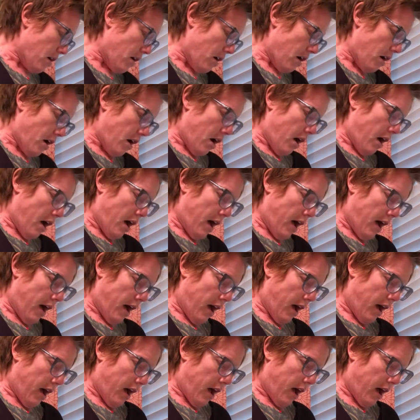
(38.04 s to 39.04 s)

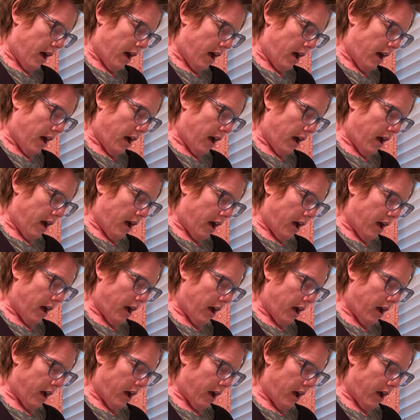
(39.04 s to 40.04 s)

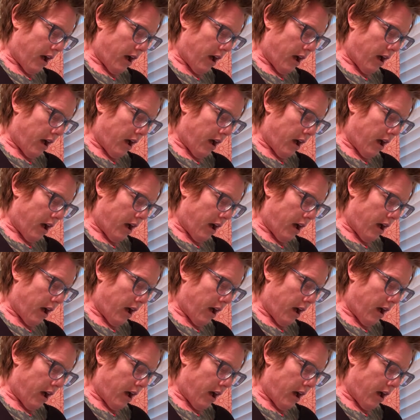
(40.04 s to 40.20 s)
(silence)